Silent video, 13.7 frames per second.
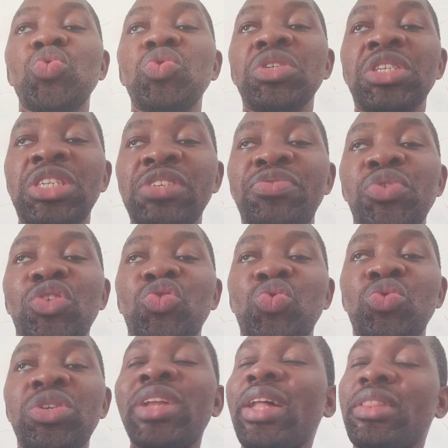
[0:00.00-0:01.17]
give your
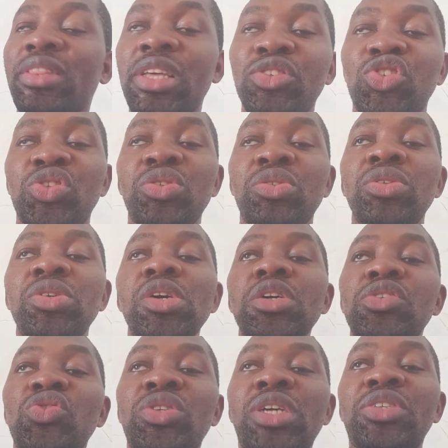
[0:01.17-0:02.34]
children attention
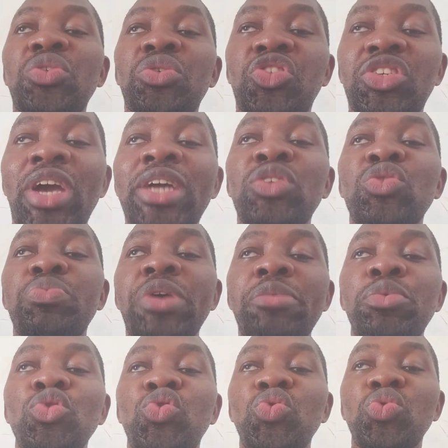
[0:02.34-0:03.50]
so that your child will be
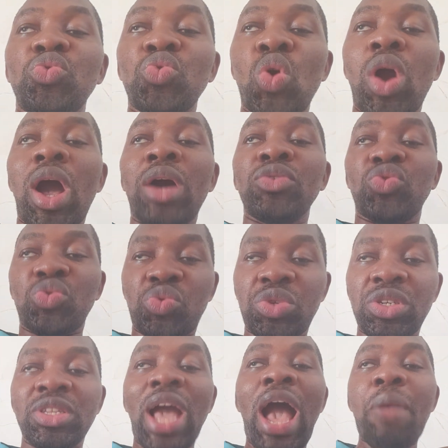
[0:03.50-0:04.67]
able to know how to
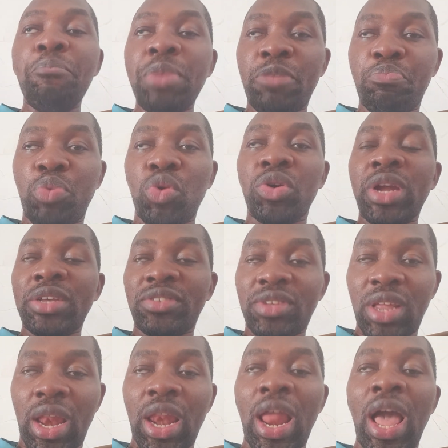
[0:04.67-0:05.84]
read and make progress
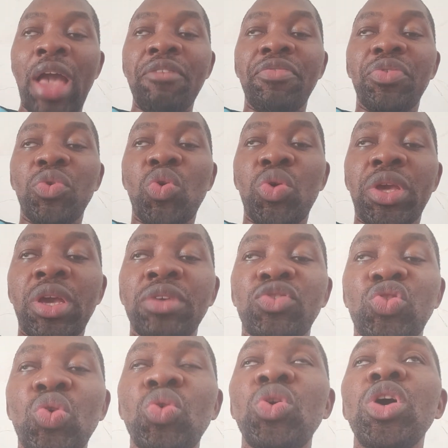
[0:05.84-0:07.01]
in life. Okay,
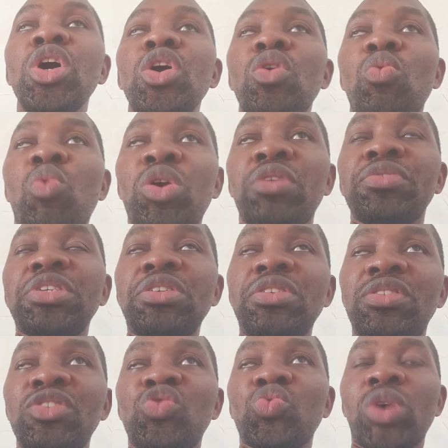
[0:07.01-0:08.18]
so one of the
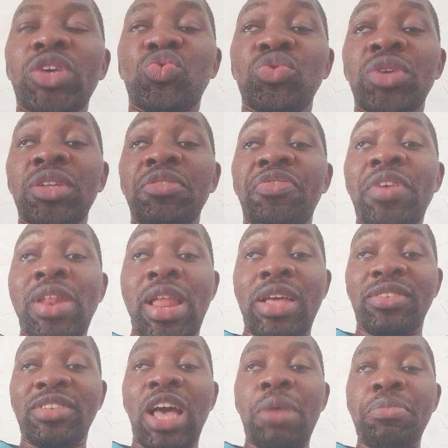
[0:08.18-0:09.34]
reasons why students fail
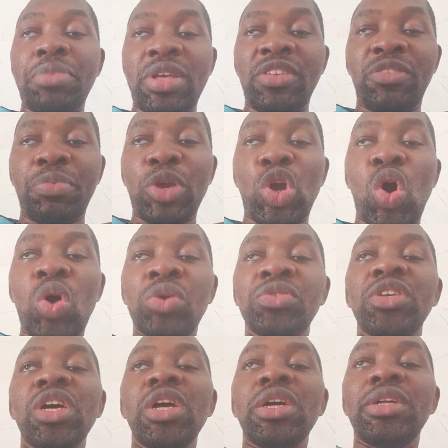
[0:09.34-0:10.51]
exam is because
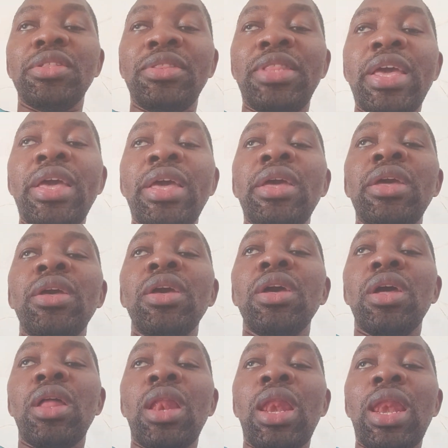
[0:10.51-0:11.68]
they
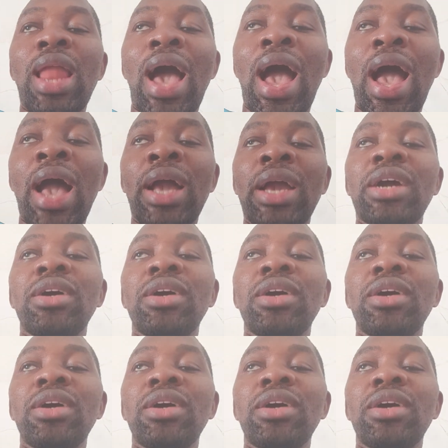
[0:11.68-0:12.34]
lack